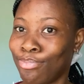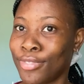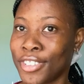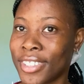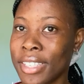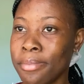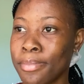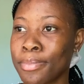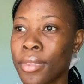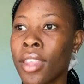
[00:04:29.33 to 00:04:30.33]
You see?
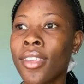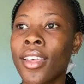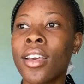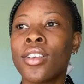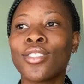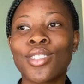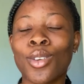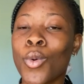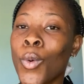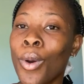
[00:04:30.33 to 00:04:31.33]

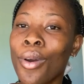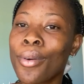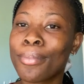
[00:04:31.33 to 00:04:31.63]
So